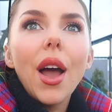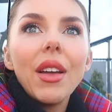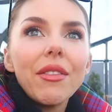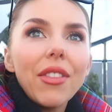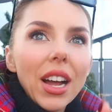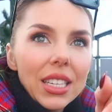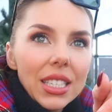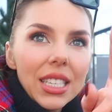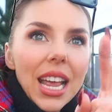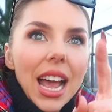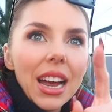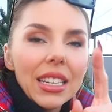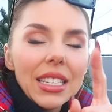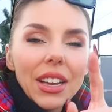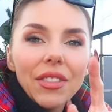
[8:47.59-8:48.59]
In fact,
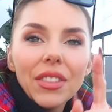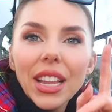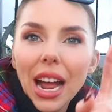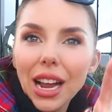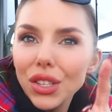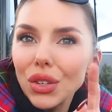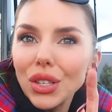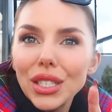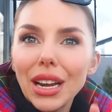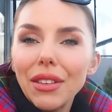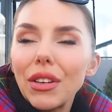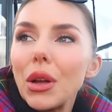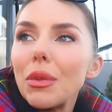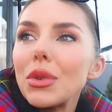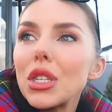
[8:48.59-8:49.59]
yeah, definitely, the ice rink's
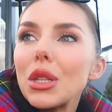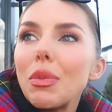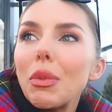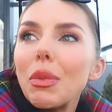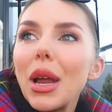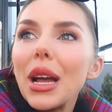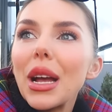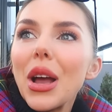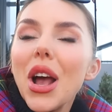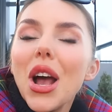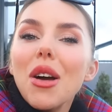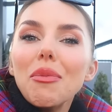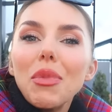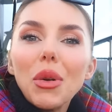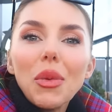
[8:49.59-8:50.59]
definitely open to the public.
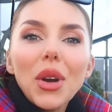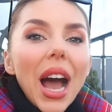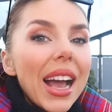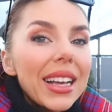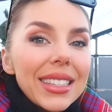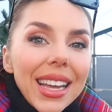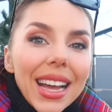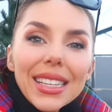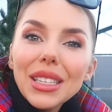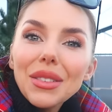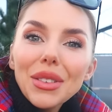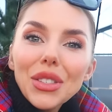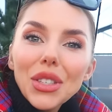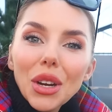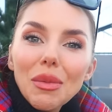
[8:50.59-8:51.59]
But we're ice skating
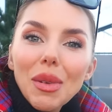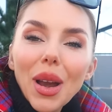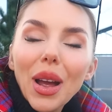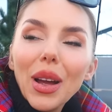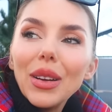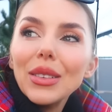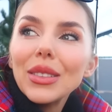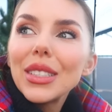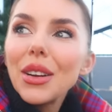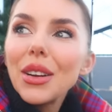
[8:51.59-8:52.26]
with Jo Malone,